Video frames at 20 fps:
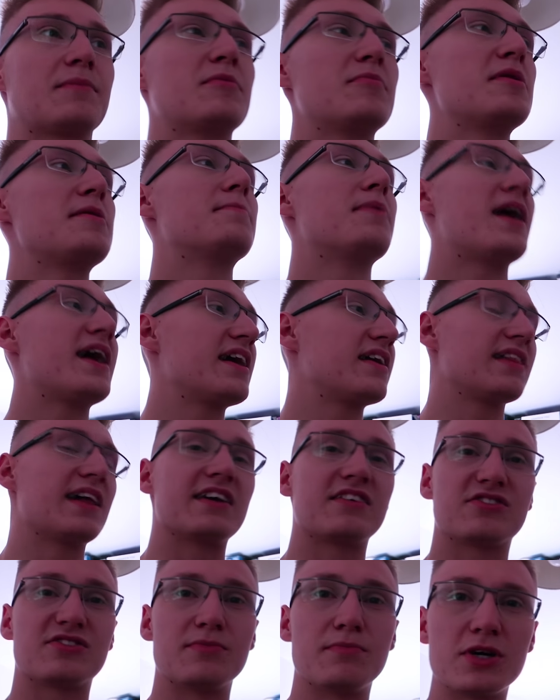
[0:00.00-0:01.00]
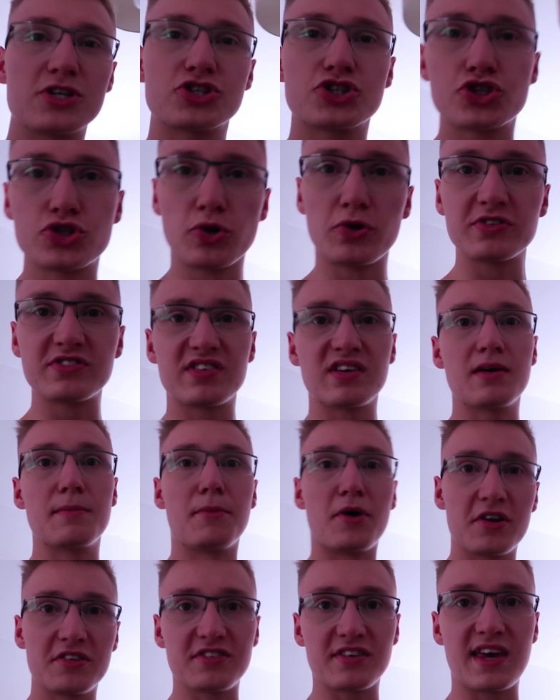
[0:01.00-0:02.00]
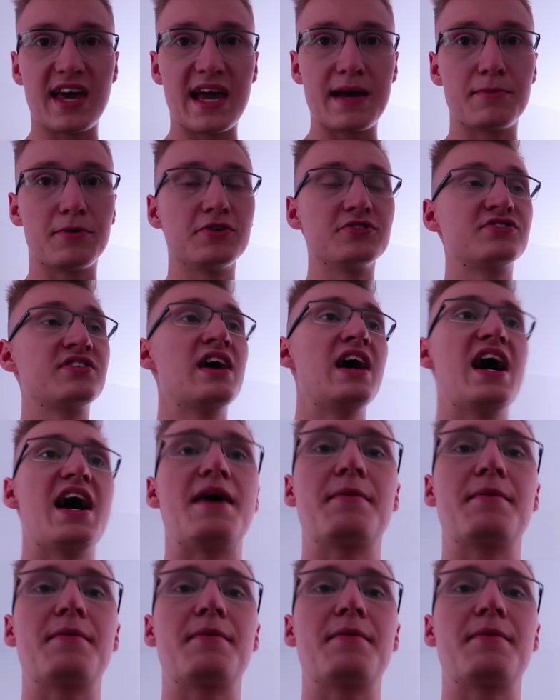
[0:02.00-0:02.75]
I'm going to be buying like some much shorter monitor cables.